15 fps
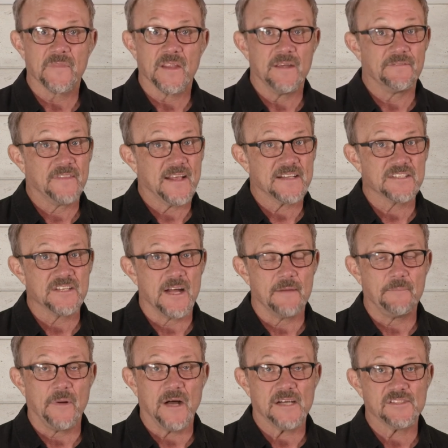If that's
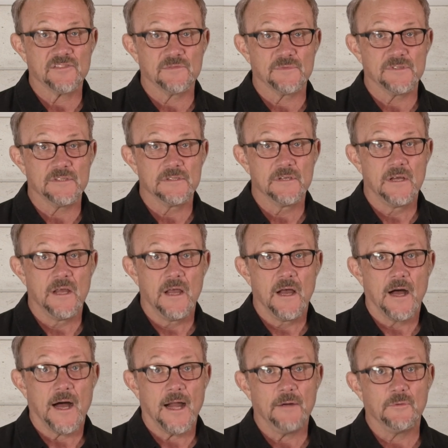not possible,
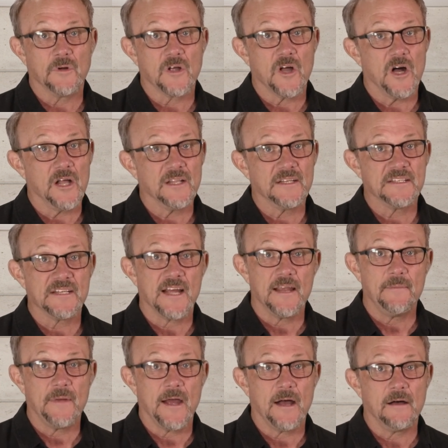I will call a
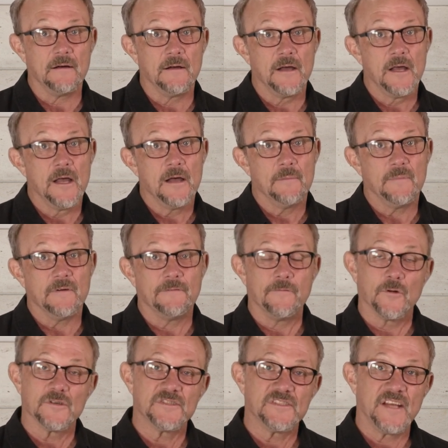timeout
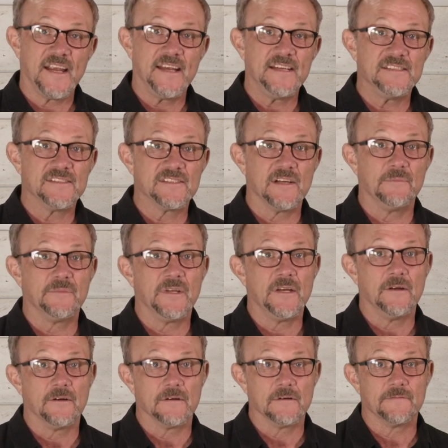before saying
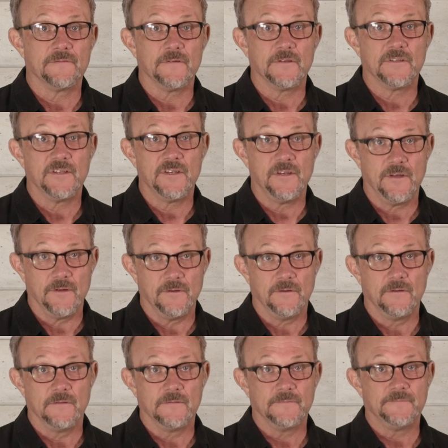something hurtful to you.